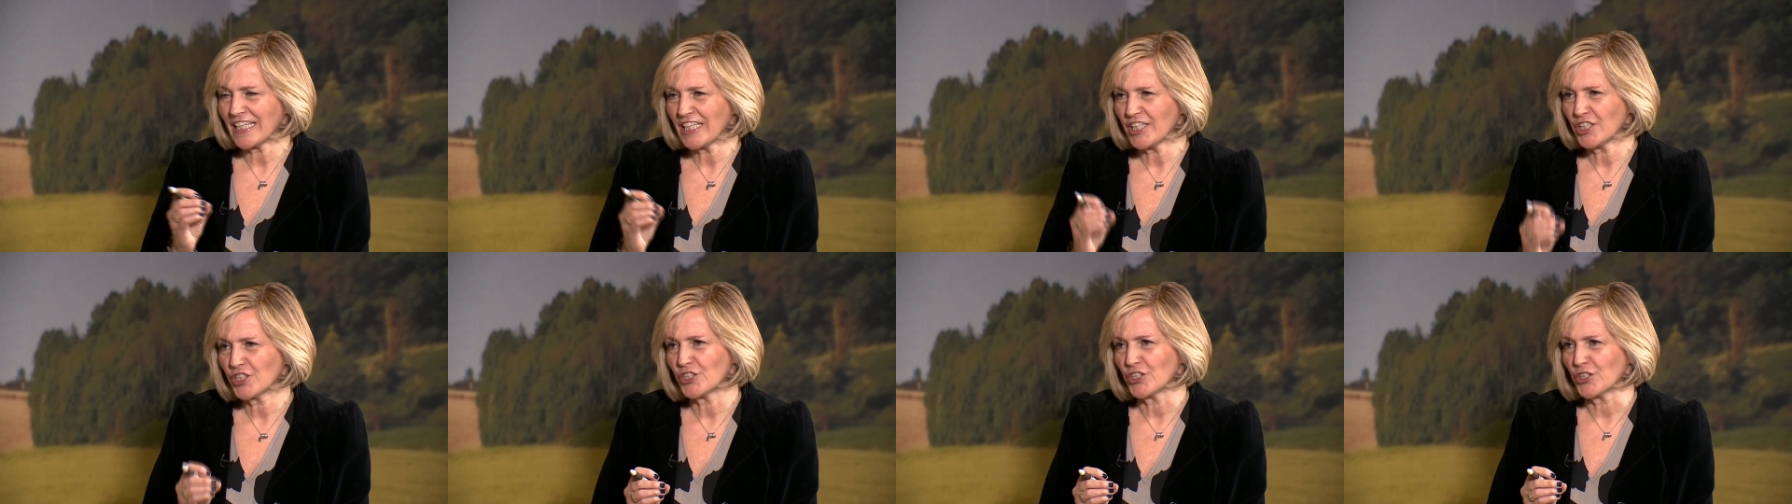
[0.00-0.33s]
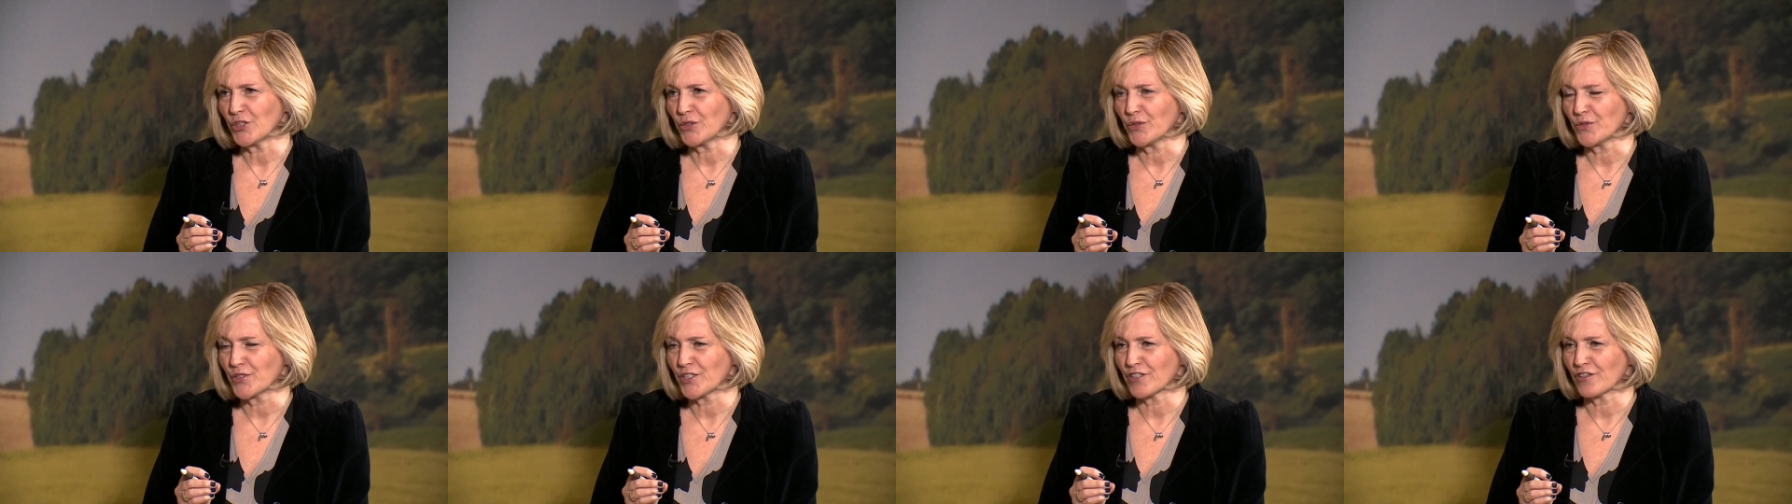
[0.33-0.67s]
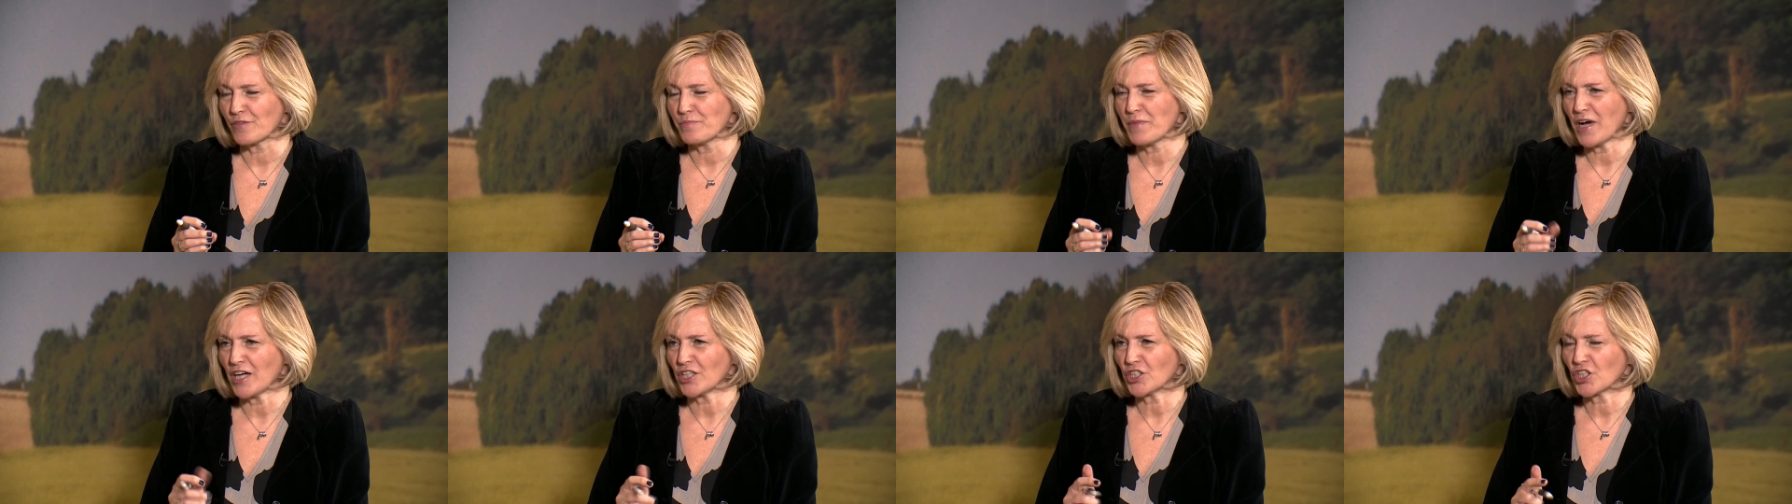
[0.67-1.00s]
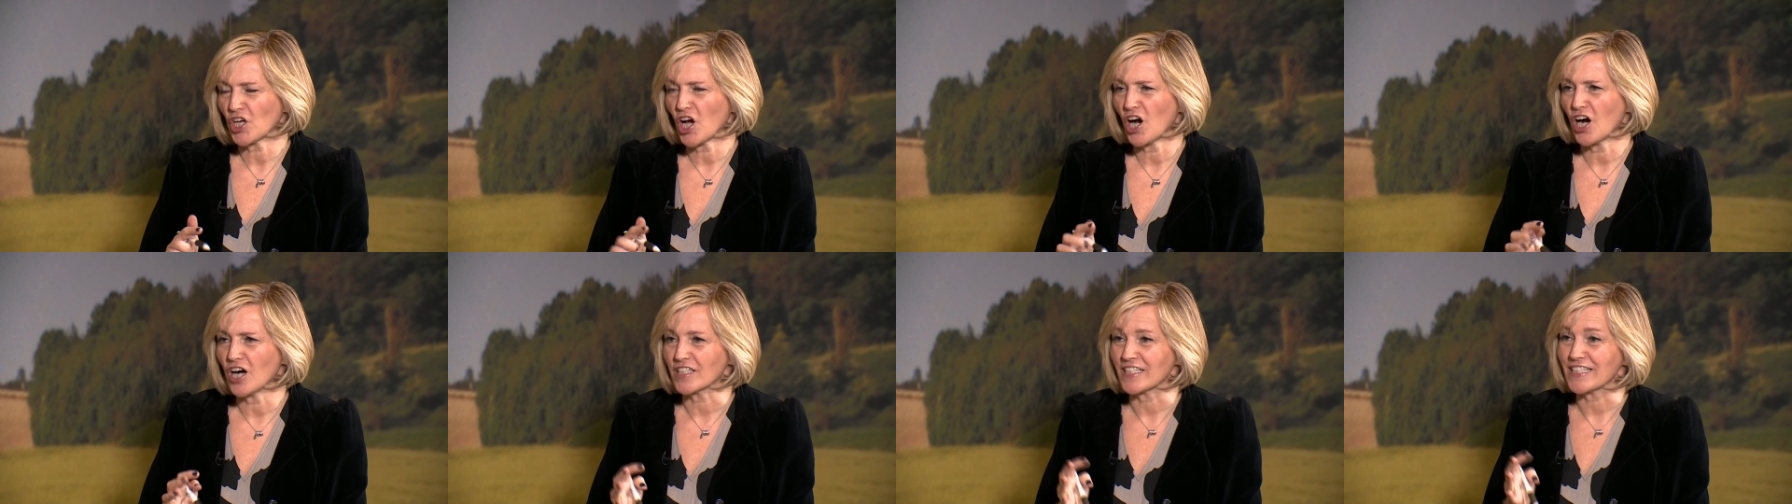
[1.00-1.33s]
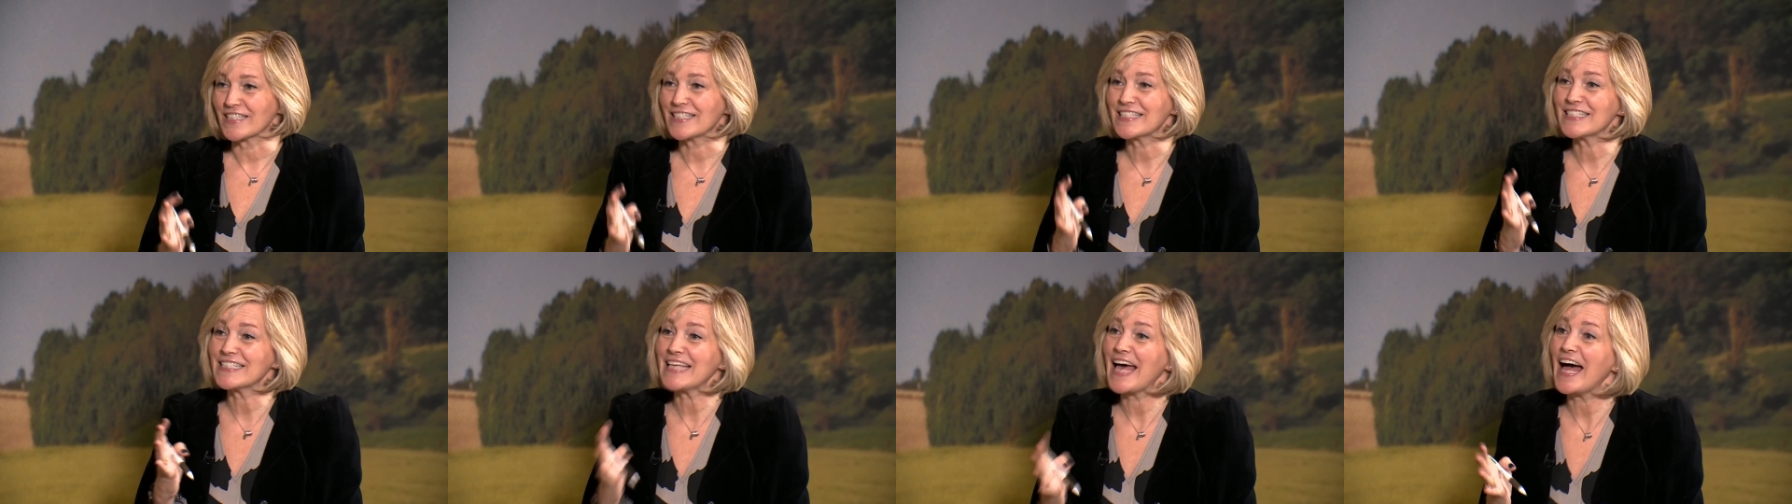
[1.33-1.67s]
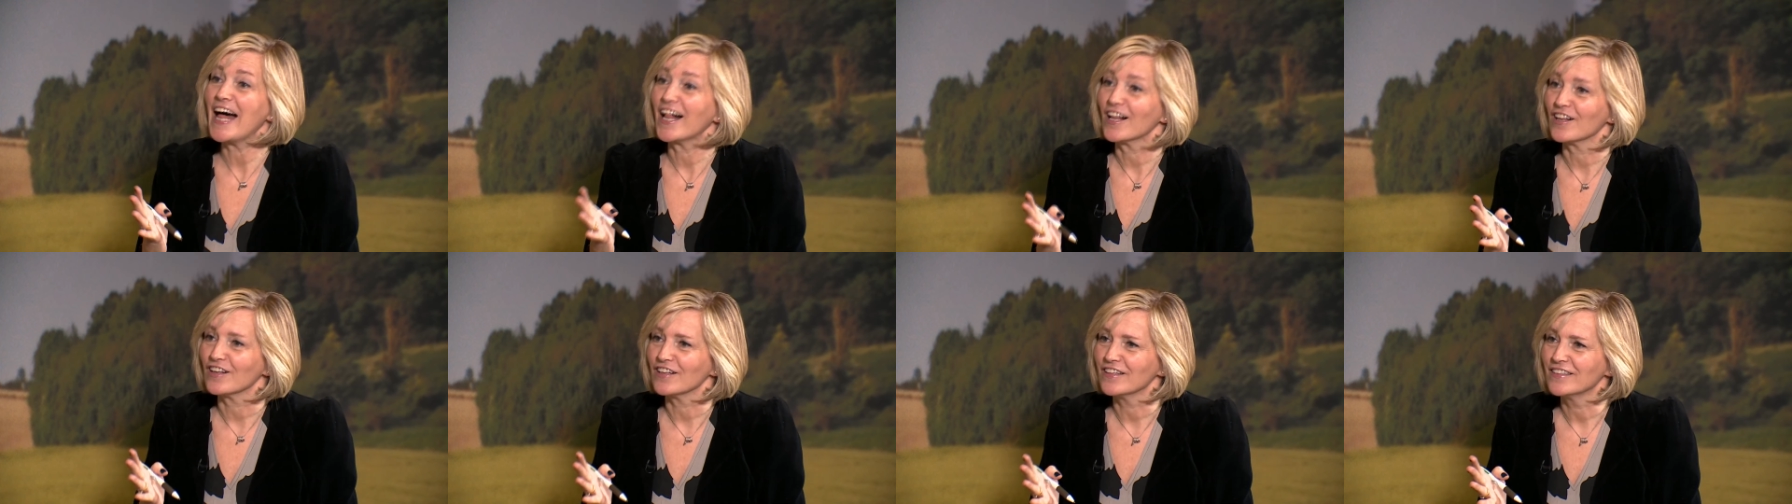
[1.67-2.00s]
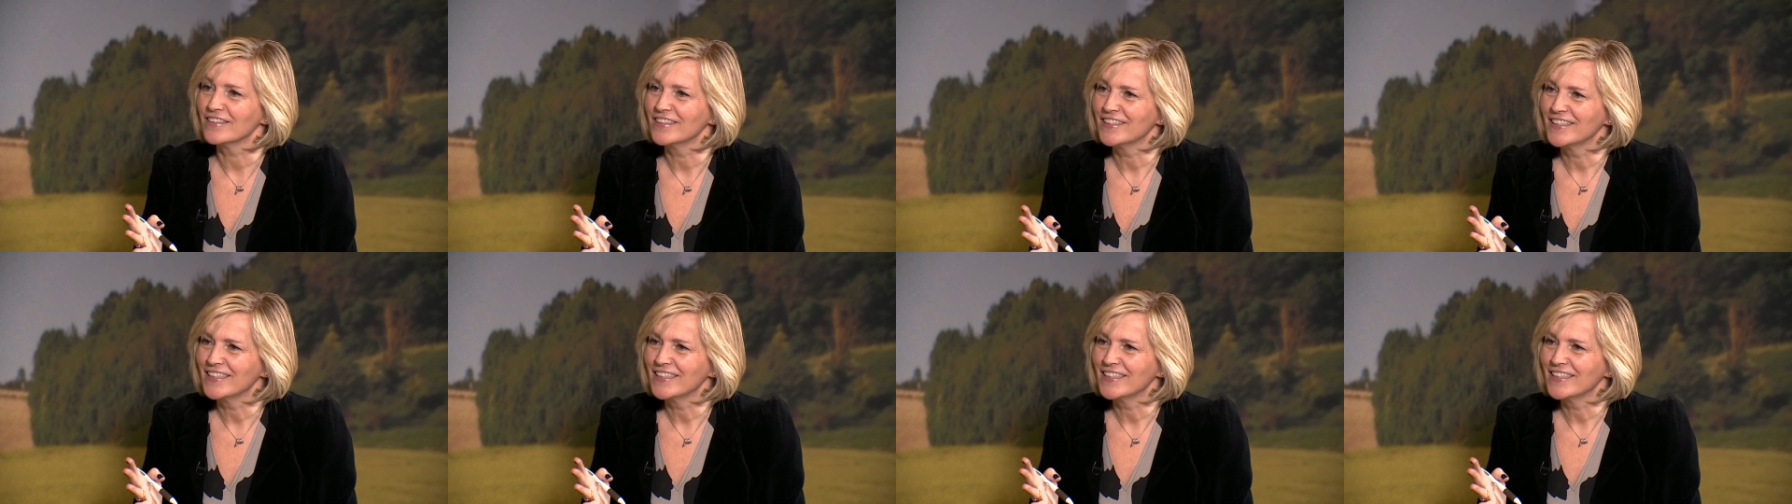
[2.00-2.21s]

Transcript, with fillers: issues are a much harder sell